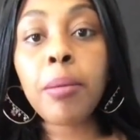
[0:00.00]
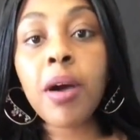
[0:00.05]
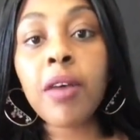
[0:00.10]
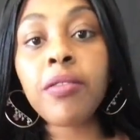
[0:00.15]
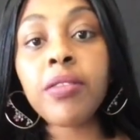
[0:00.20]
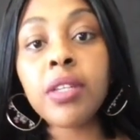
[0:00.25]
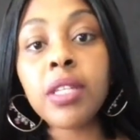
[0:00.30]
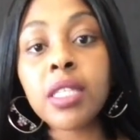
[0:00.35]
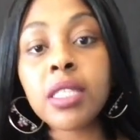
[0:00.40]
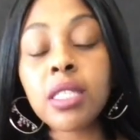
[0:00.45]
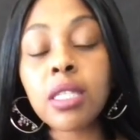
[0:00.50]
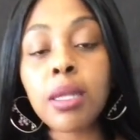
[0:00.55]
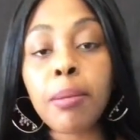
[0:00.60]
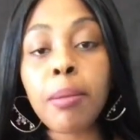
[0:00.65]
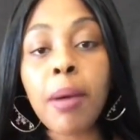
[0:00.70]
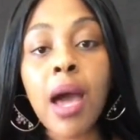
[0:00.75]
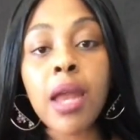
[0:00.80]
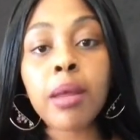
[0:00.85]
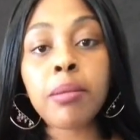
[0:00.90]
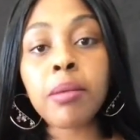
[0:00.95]
puffiness on the
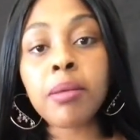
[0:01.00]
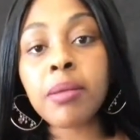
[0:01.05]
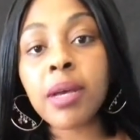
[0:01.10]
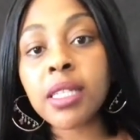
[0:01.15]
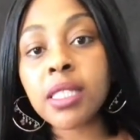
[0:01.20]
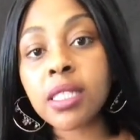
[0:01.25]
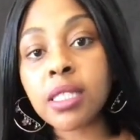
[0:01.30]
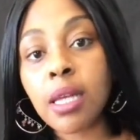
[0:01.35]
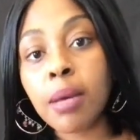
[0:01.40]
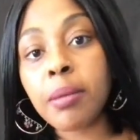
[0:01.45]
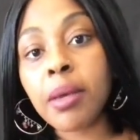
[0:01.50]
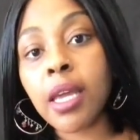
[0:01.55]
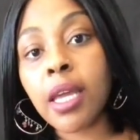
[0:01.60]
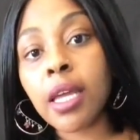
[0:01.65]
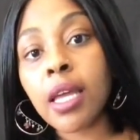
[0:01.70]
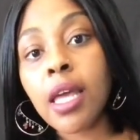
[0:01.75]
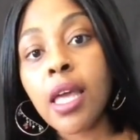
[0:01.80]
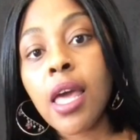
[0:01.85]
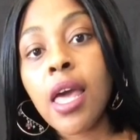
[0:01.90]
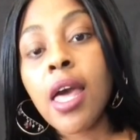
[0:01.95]
bottom of my
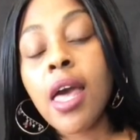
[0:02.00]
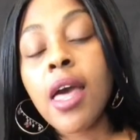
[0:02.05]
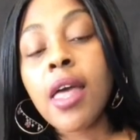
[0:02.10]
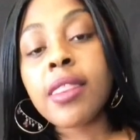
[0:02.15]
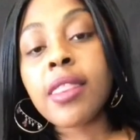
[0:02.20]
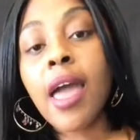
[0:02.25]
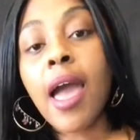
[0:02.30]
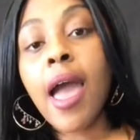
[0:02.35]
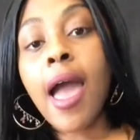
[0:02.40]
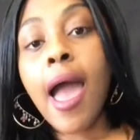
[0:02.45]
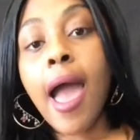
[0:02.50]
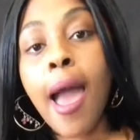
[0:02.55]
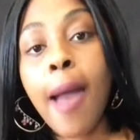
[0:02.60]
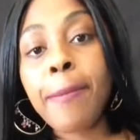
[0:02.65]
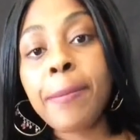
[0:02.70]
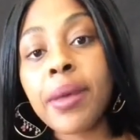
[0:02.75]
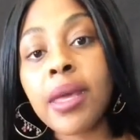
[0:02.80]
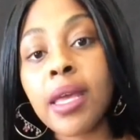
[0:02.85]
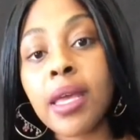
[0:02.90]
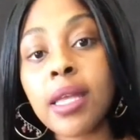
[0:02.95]
stomach. That
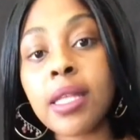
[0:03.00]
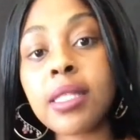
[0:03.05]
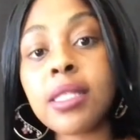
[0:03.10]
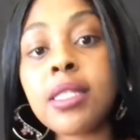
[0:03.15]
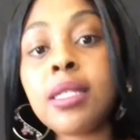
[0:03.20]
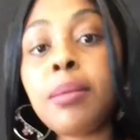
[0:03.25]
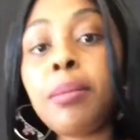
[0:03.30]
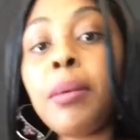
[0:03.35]
happens.